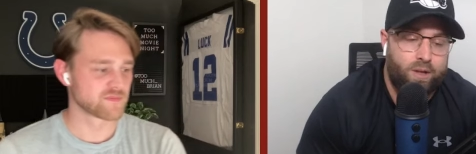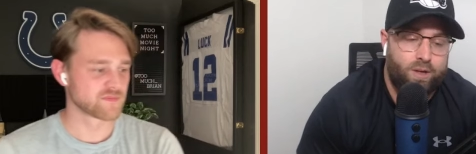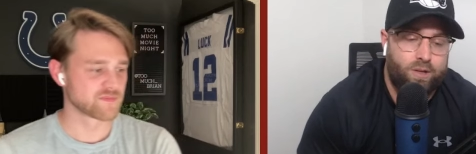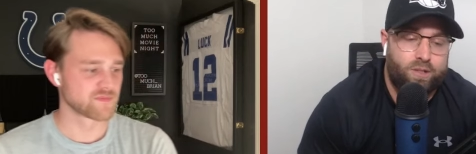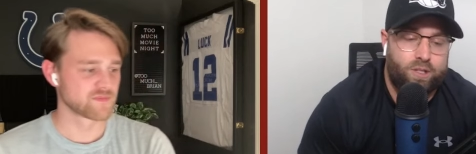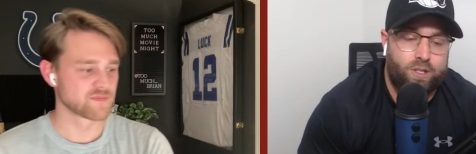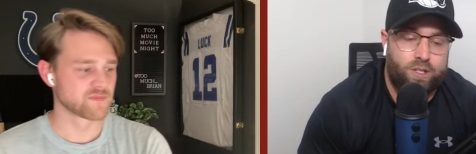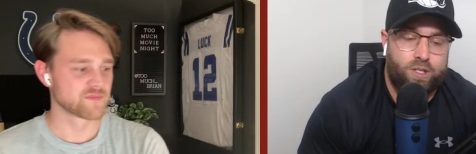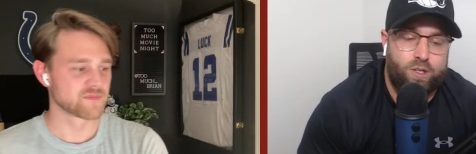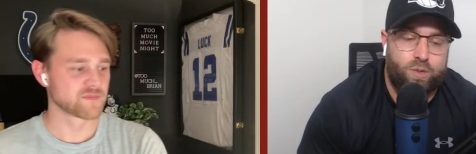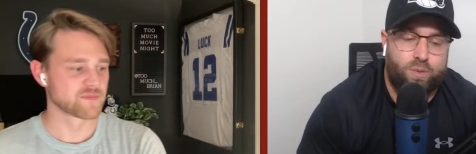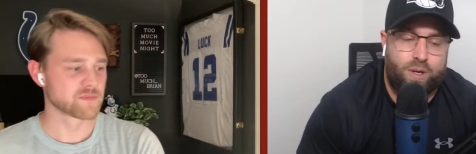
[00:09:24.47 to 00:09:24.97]
Speaker 1: their
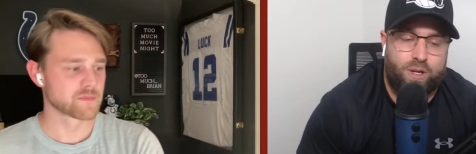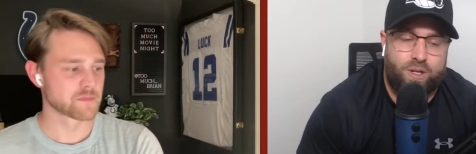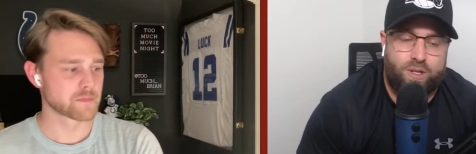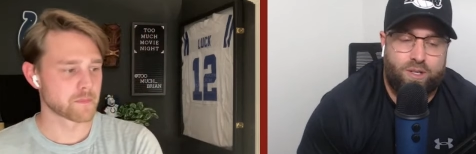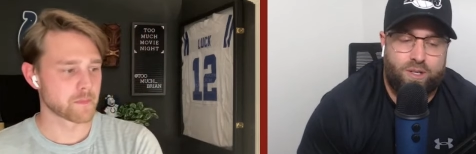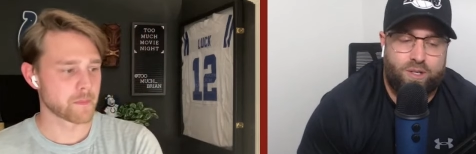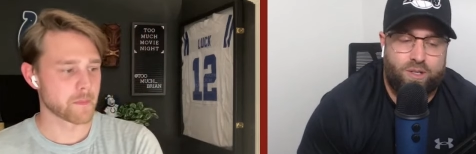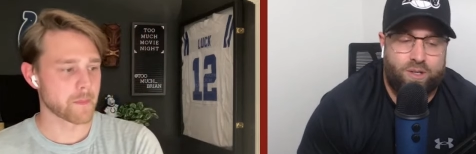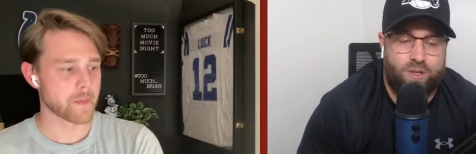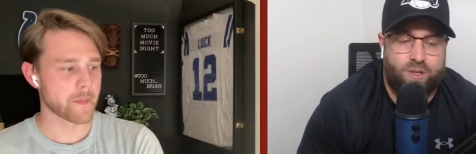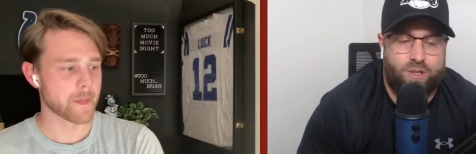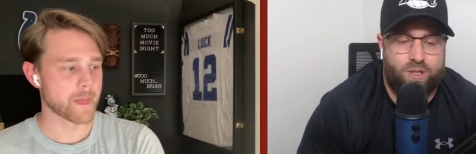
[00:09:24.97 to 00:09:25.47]

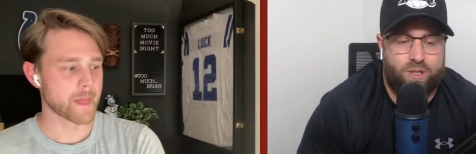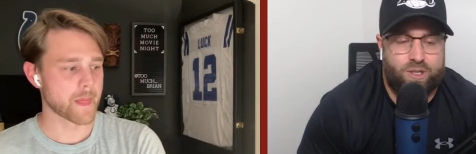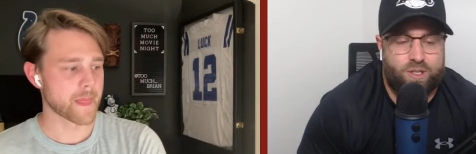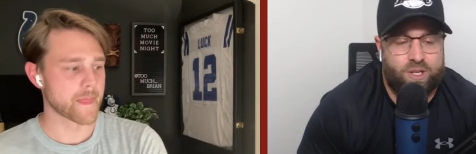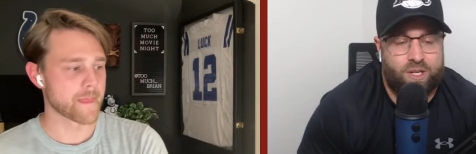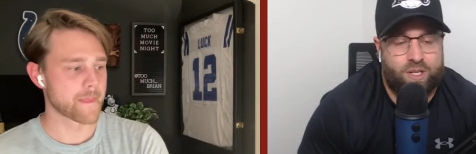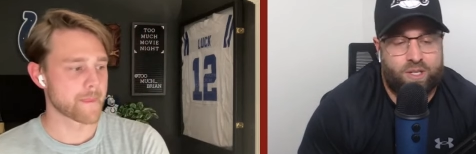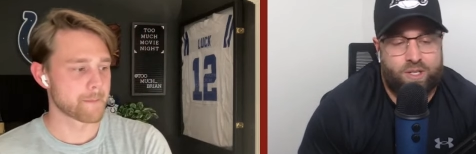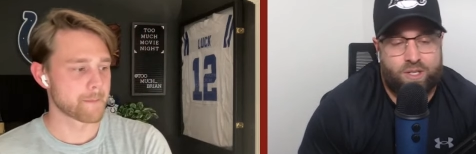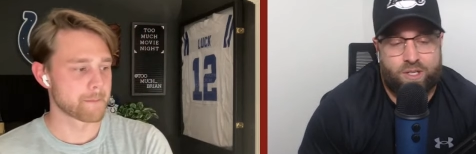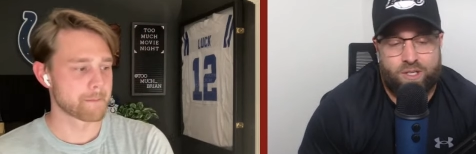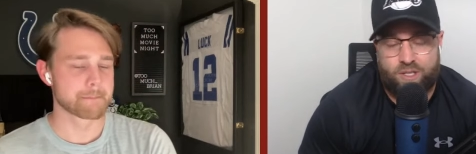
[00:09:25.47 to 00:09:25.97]
situations are
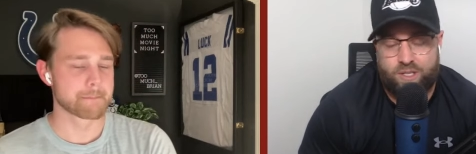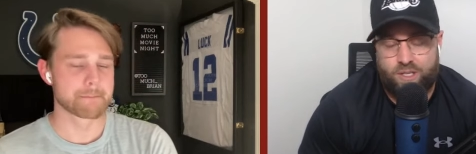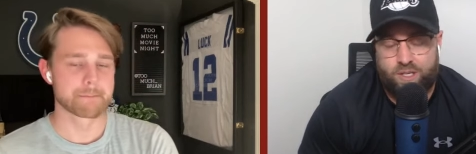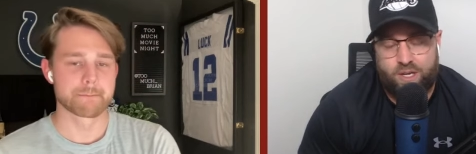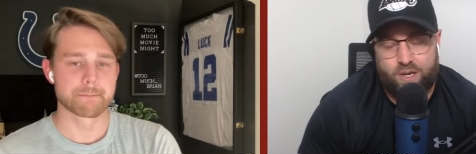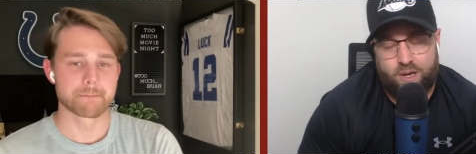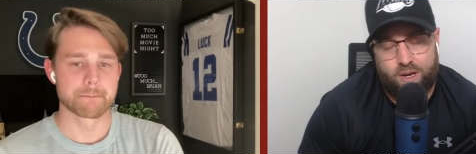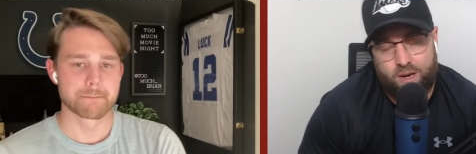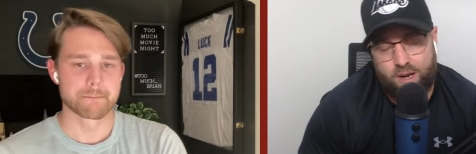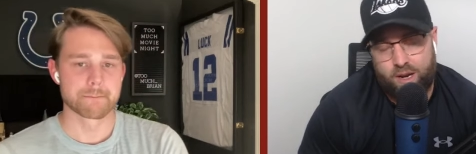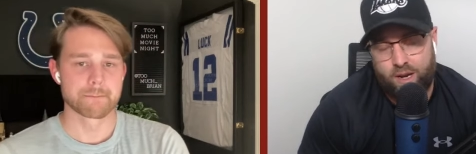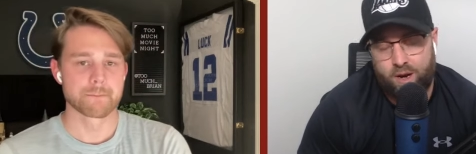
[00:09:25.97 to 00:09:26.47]
just it's just
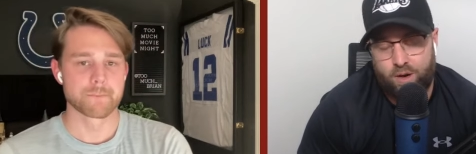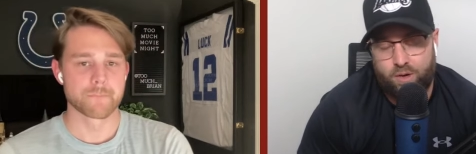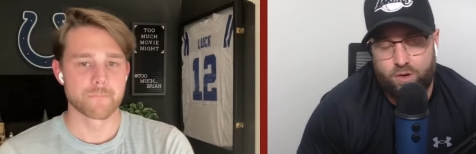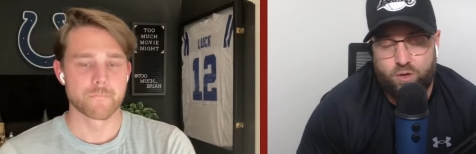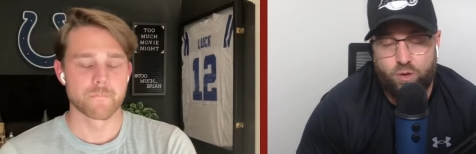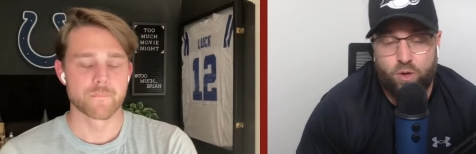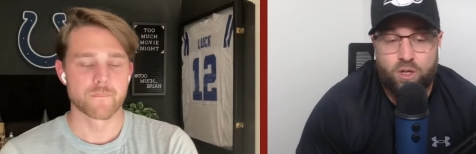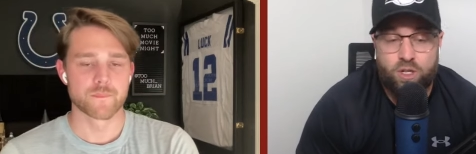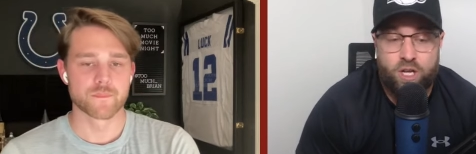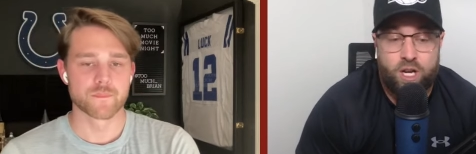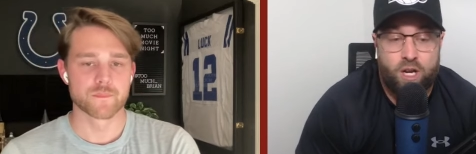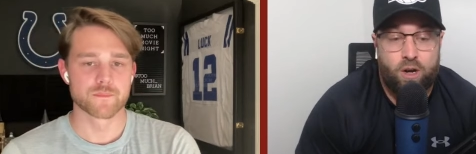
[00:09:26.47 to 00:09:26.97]
you know,
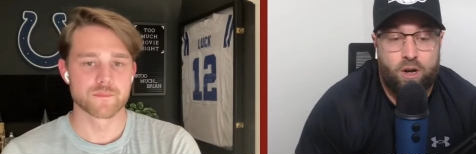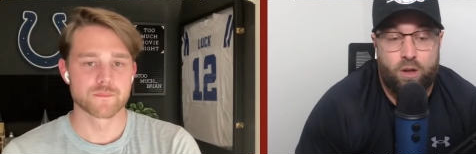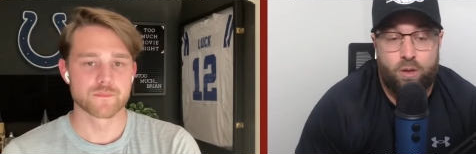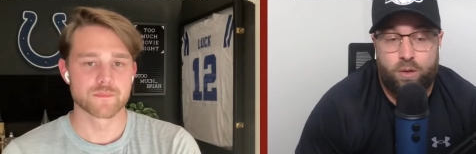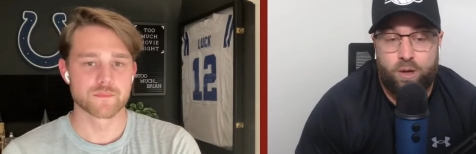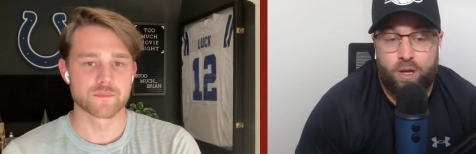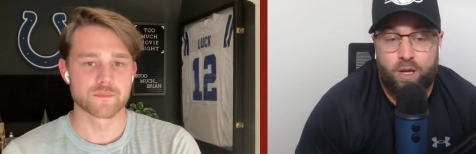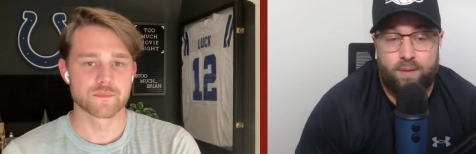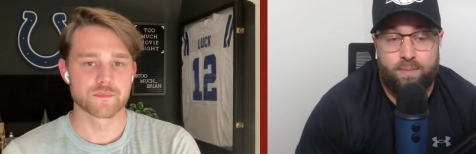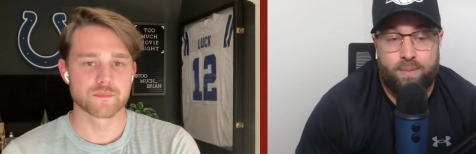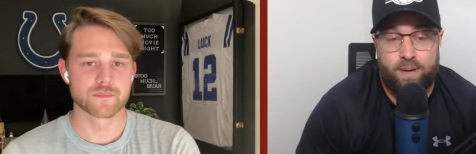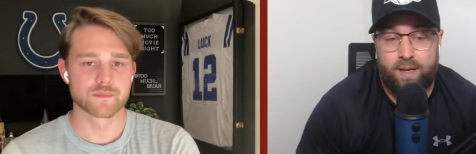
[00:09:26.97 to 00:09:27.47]
George
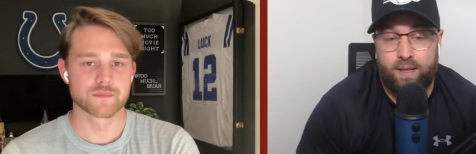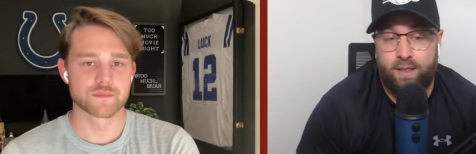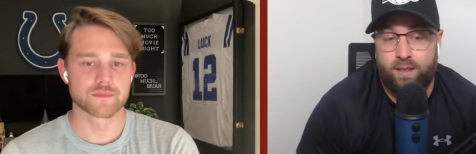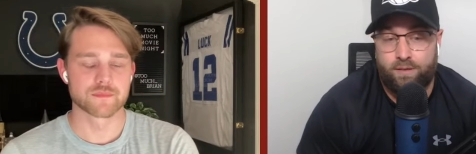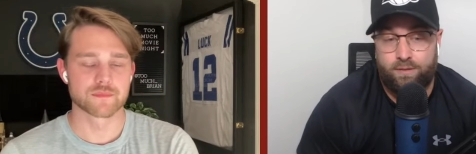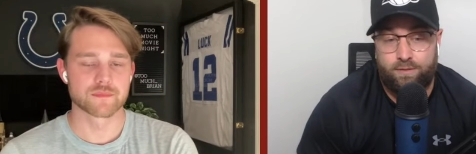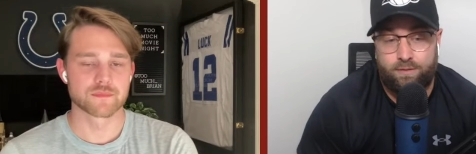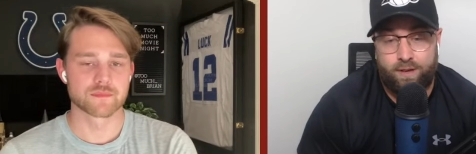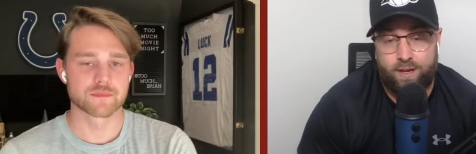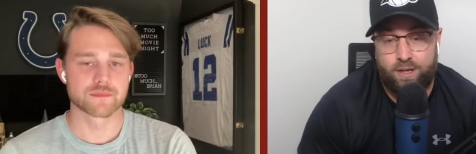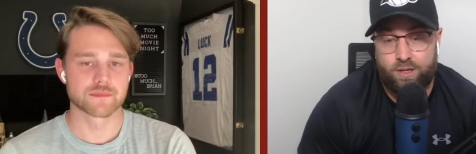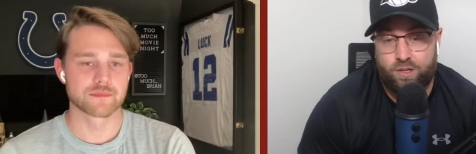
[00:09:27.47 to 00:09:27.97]
Kittle could be
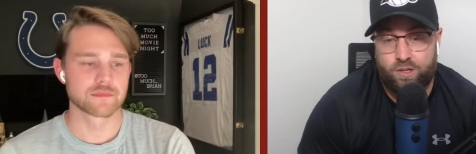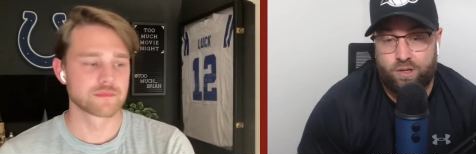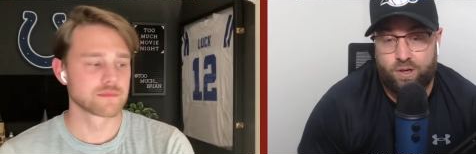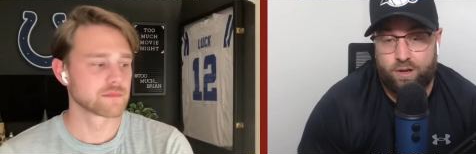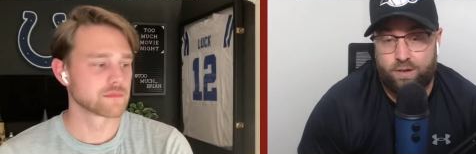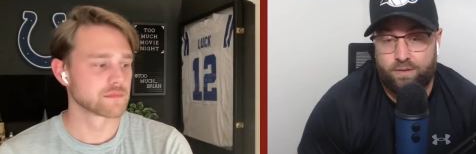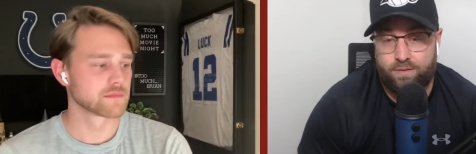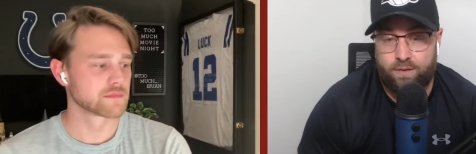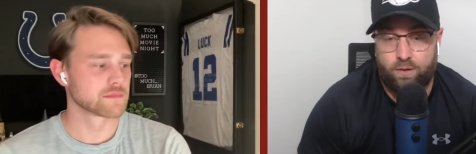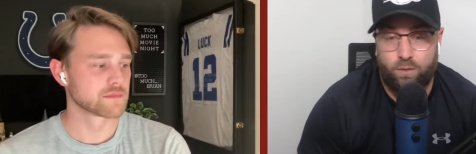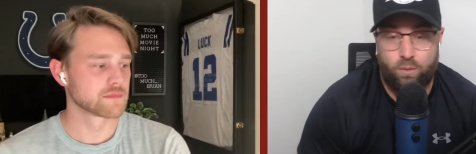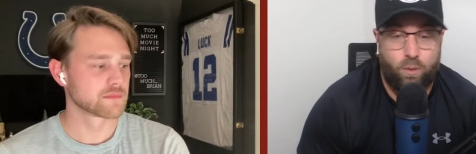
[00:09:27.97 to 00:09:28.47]
the
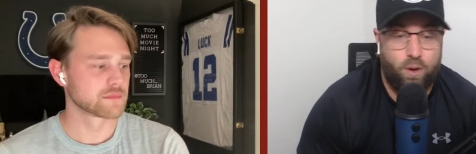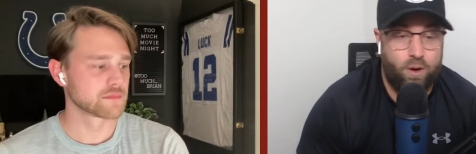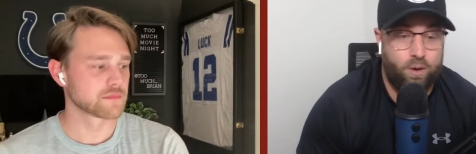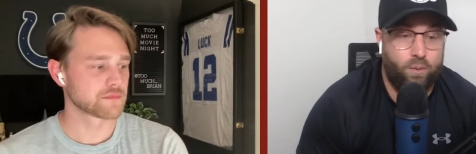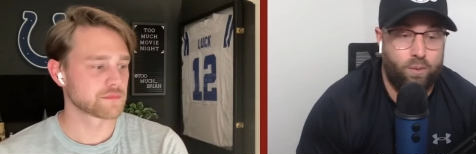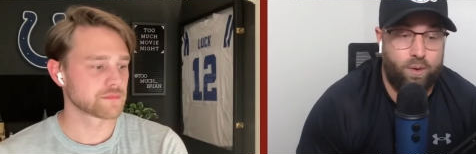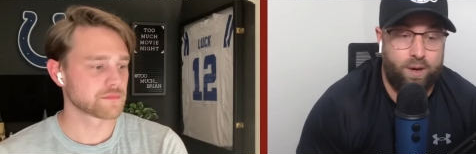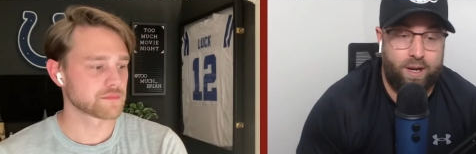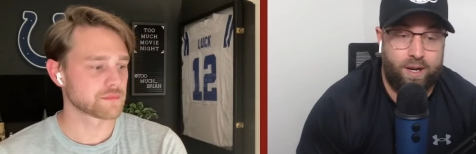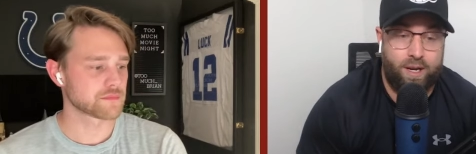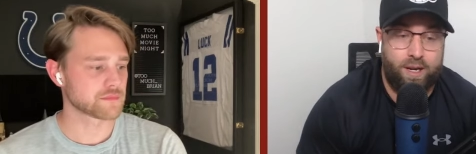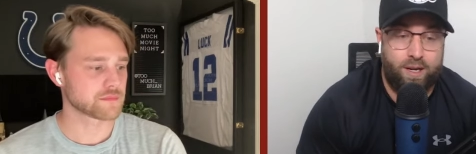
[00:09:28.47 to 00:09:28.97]
feature for
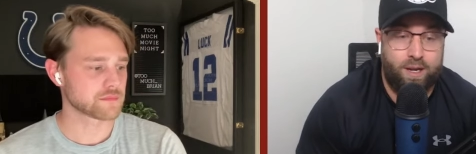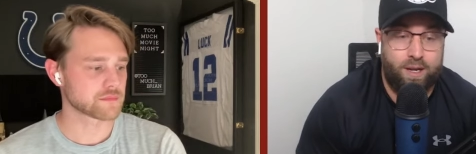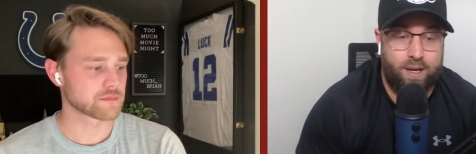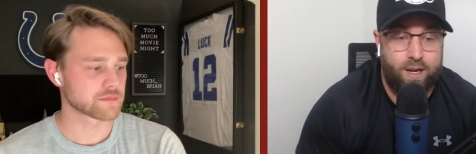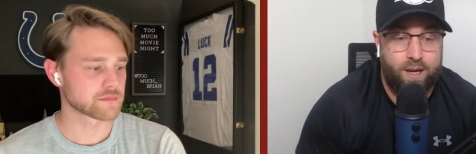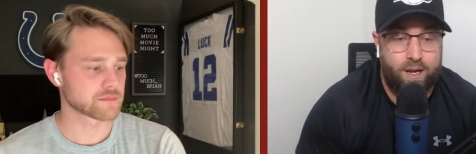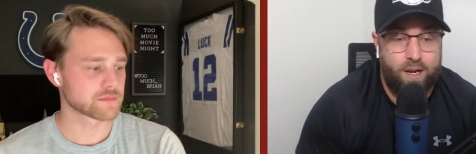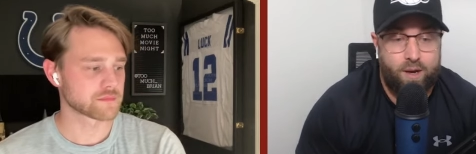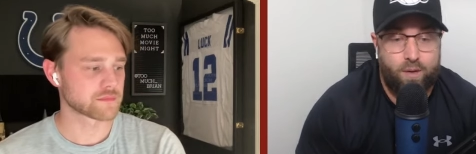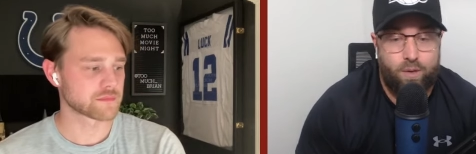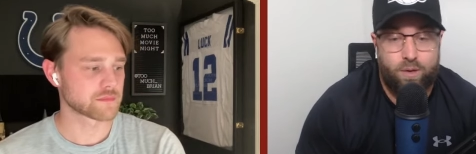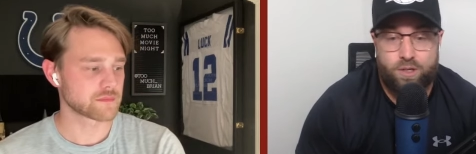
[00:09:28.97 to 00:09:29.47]
one week,
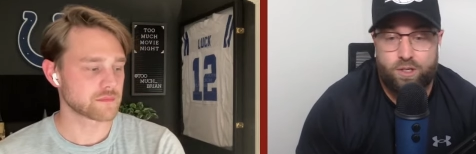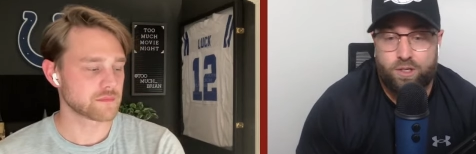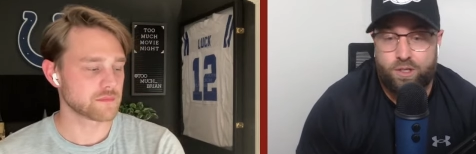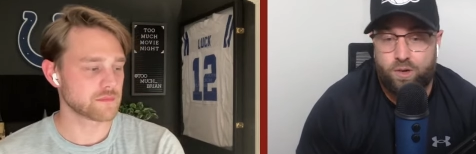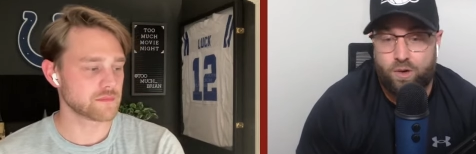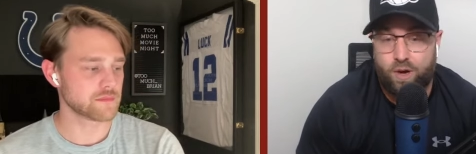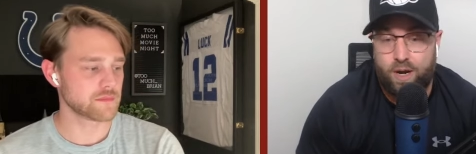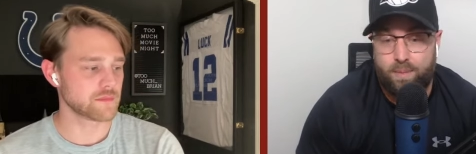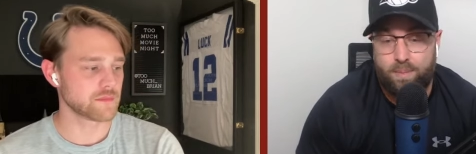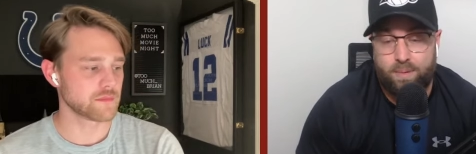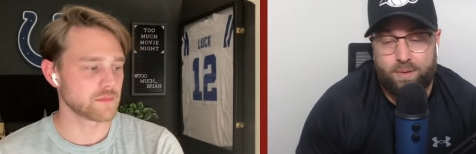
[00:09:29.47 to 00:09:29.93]
which is great,